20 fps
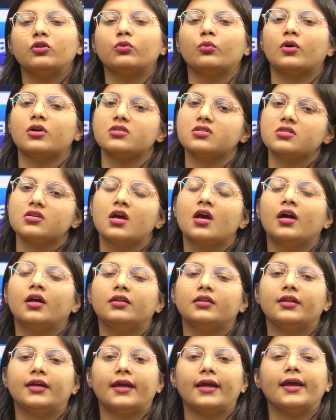towards
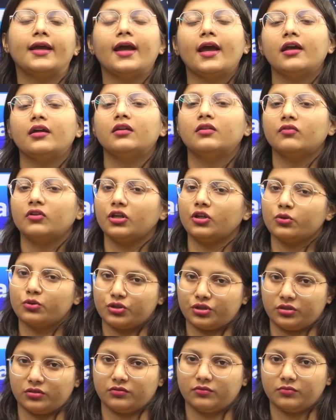the AI revolution.